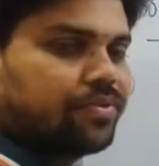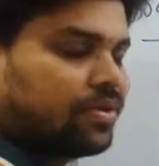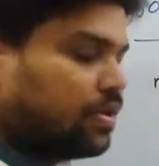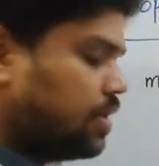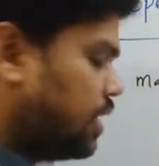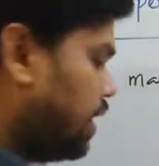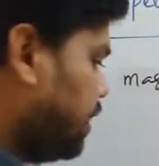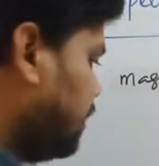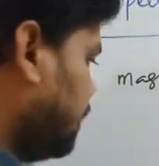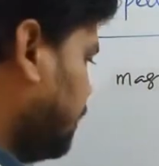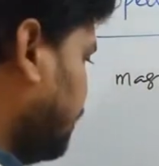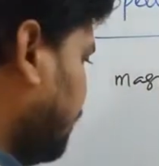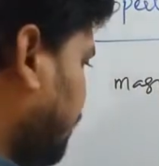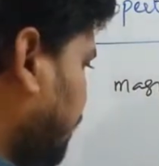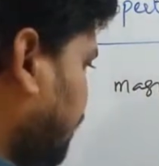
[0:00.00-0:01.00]
right?
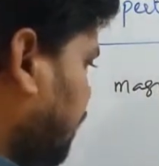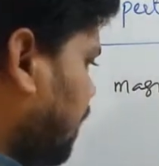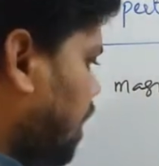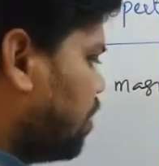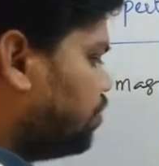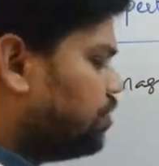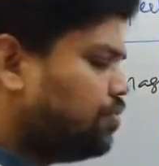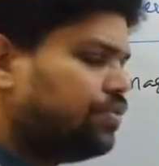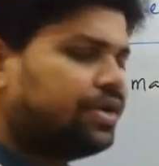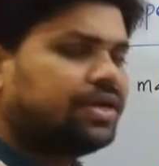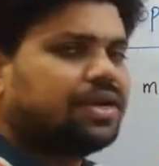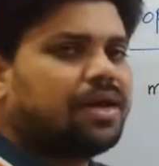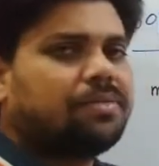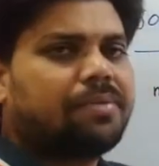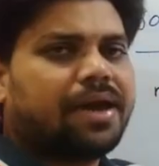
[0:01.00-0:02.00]
How do we
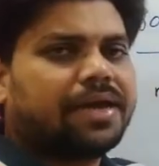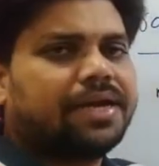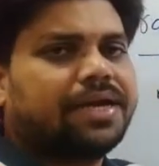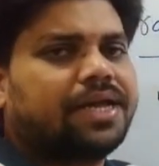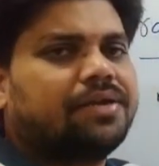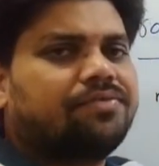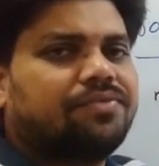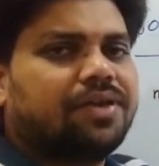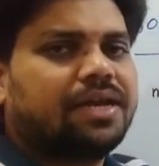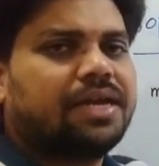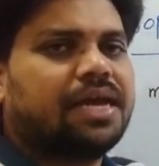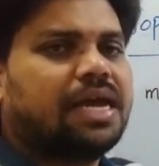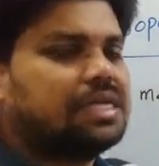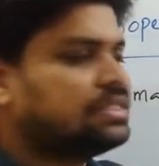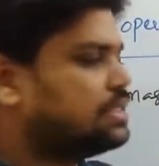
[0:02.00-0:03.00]
draw magnetic field
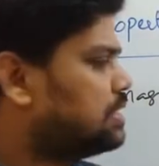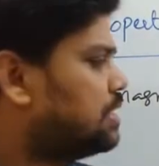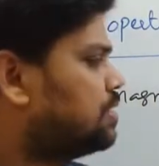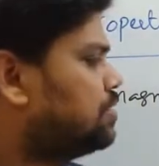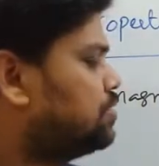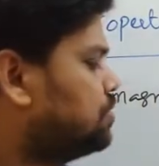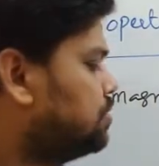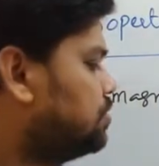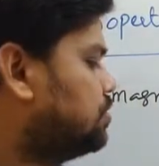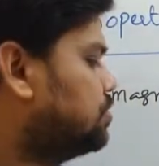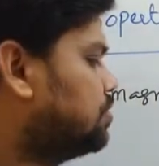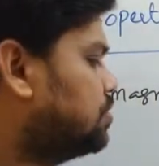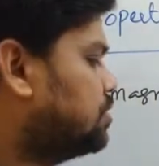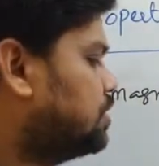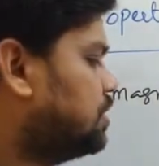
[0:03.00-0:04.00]
lines in the
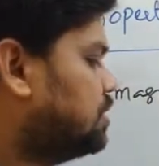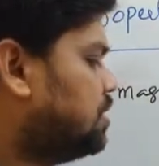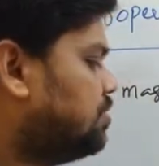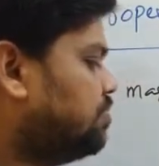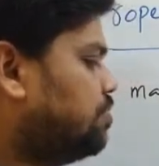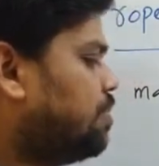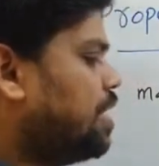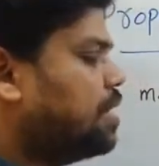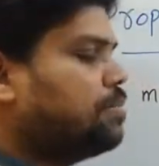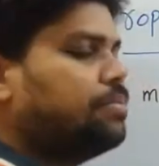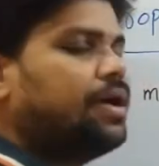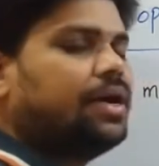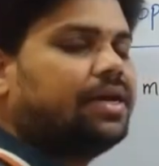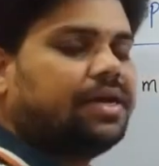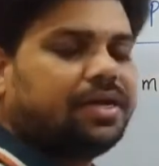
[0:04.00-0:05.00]
case of bar
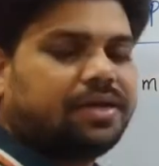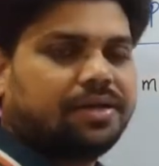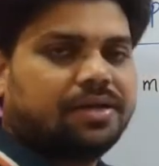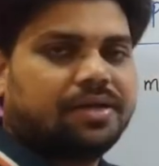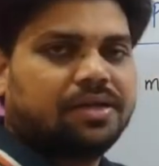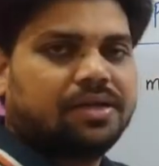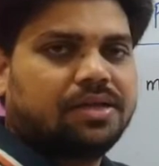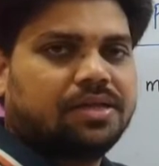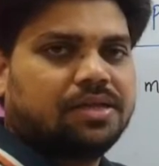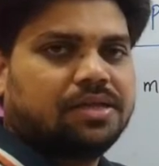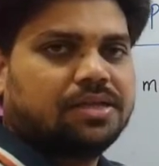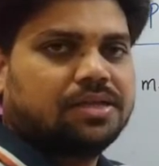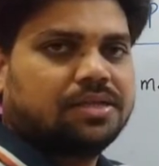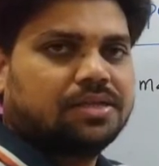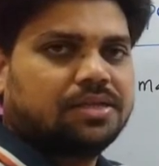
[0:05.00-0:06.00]
magnet?
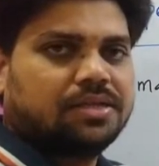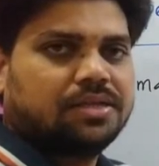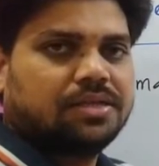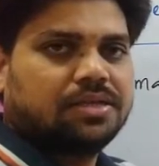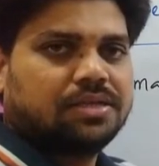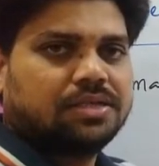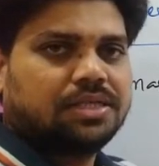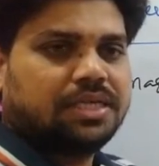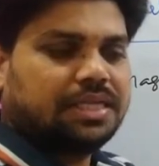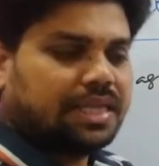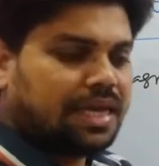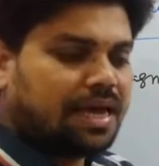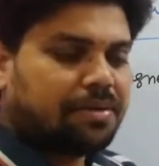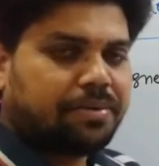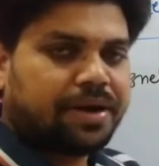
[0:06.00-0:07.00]
See, in the
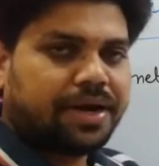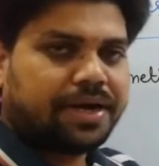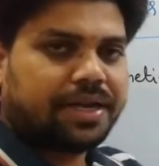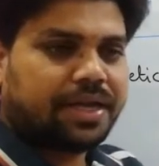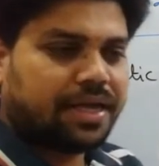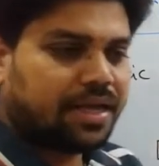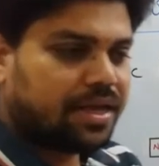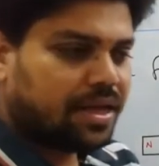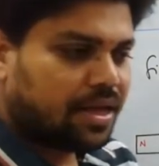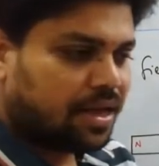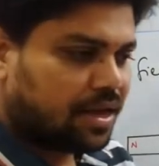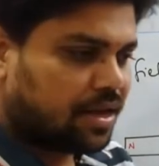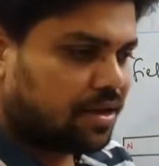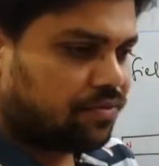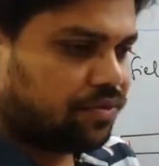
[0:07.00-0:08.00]
laboratory,
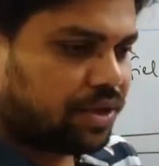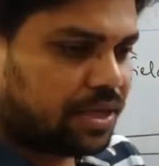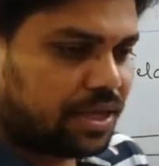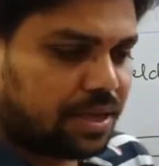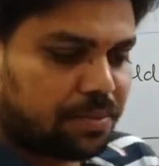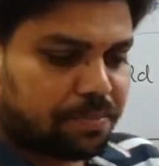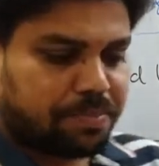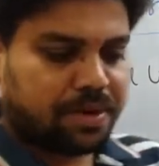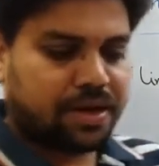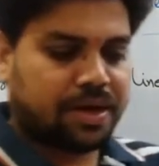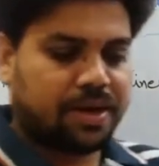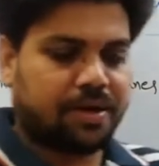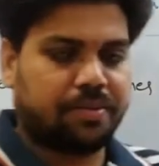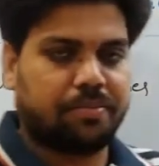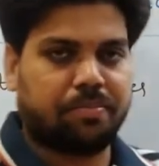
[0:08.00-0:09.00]
we keep
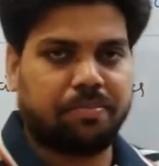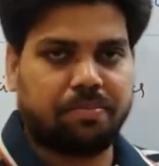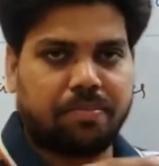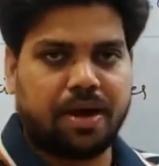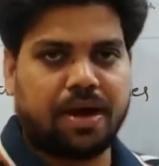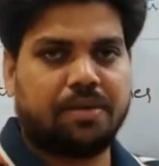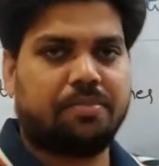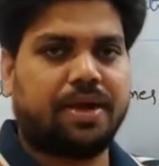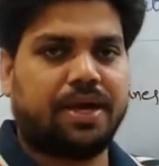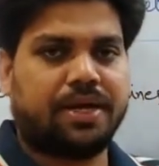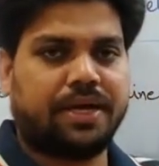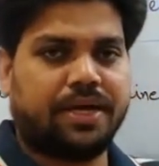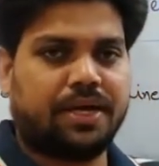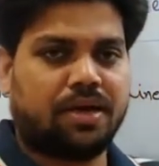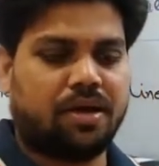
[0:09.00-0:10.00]
a bar
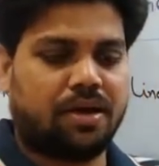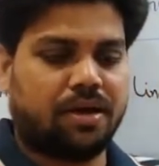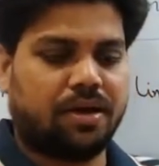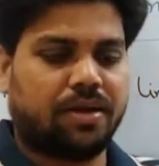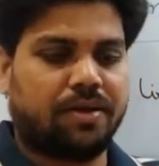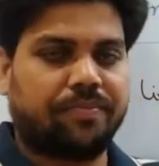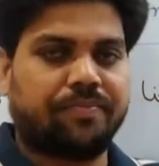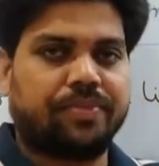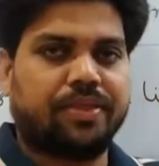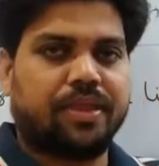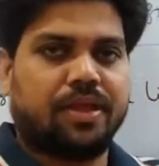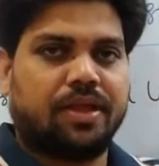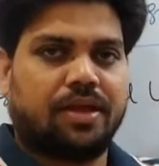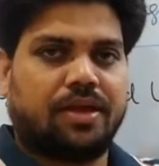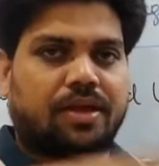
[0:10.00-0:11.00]
magnet on
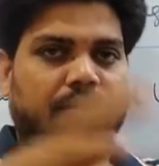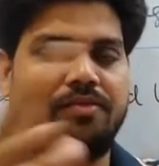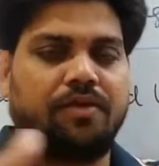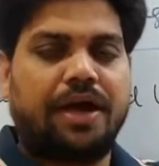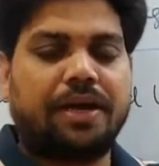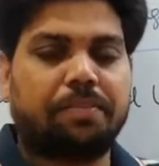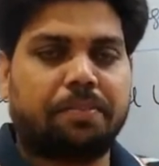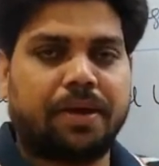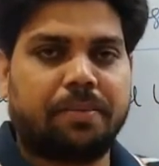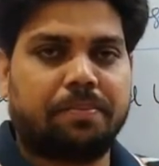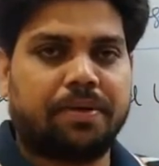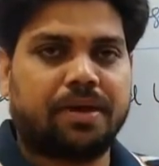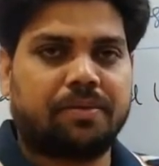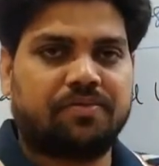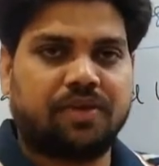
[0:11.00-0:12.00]
a white
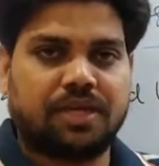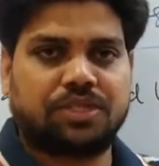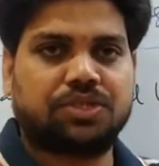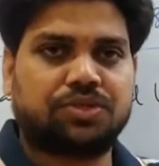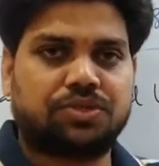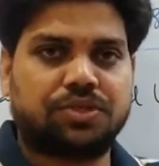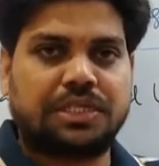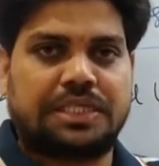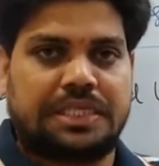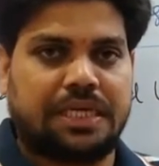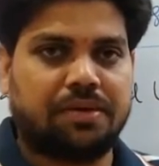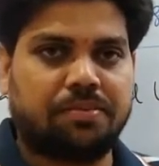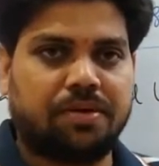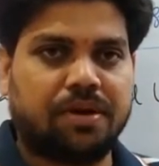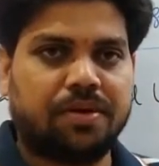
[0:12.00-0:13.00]
paper fixed to the
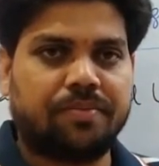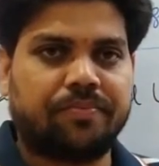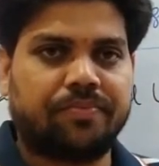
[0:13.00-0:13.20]
table